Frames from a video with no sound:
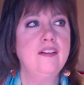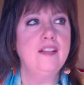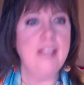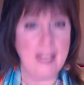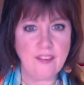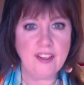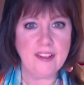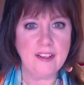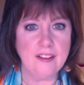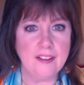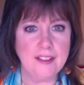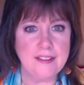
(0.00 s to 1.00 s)
get everything
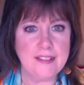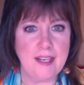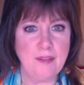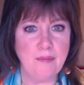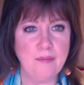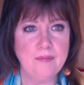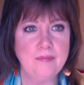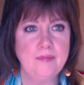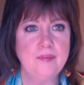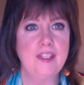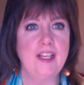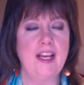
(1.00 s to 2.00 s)
done in time.
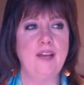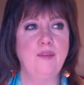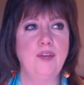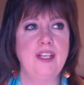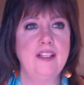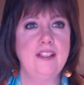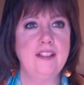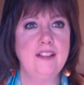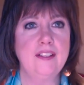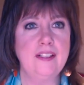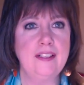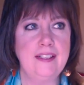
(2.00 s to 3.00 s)
I would
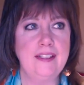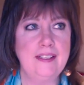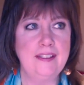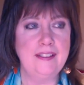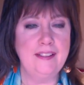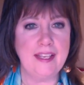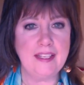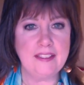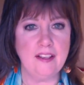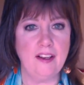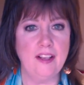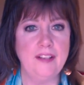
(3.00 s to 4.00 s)
get it
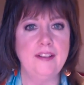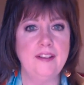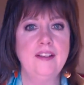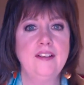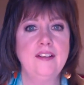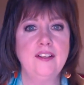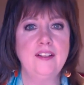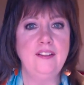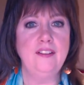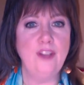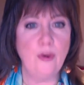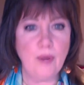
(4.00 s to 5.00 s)
done.
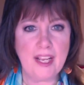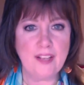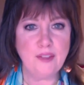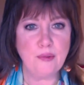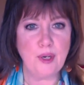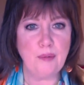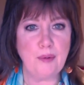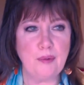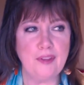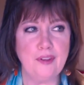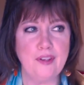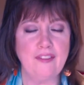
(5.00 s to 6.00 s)
No one had to worry about
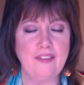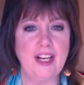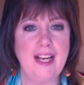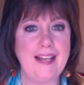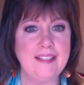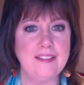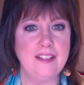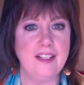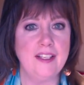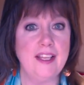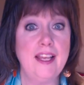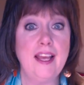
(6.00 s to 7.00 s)
whether it ever got
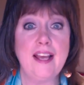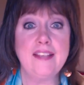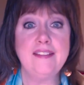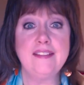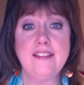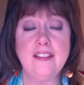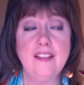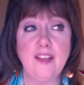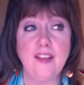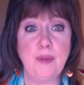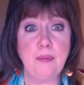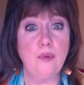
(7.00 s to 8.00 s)
done. I still
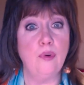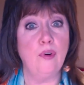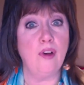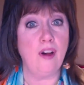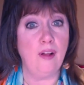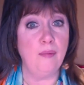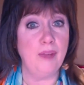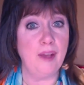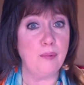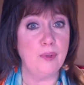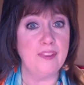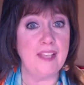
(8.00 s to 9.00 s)
have people who call me
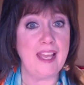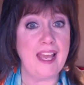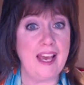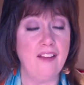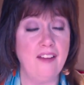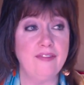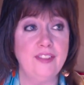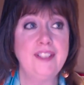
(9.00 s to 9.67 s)
up when they have